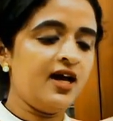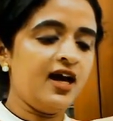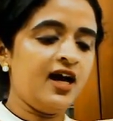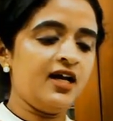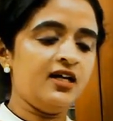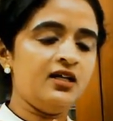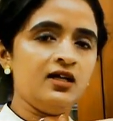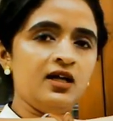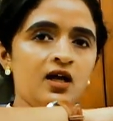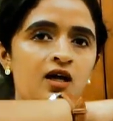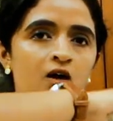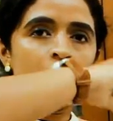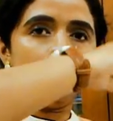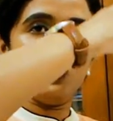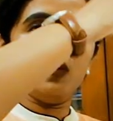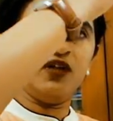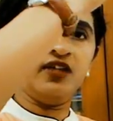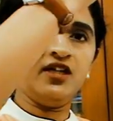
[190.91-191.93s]
And
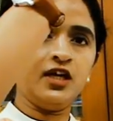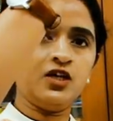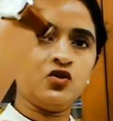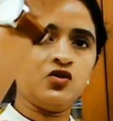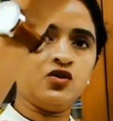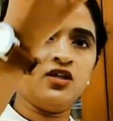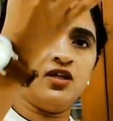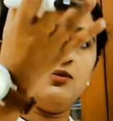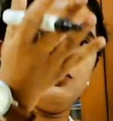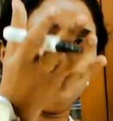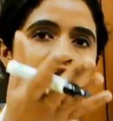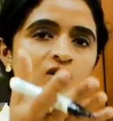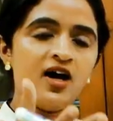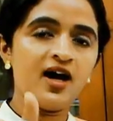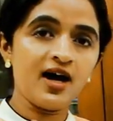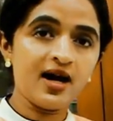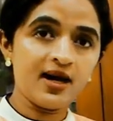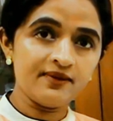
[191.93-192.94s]
over the ectoderm you
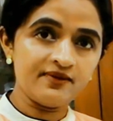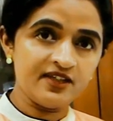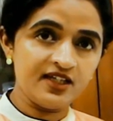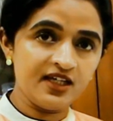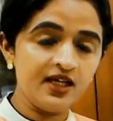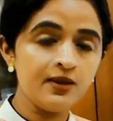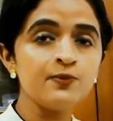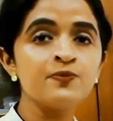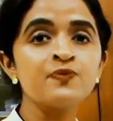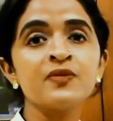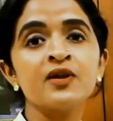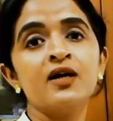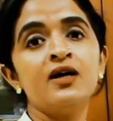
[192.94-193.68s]
have the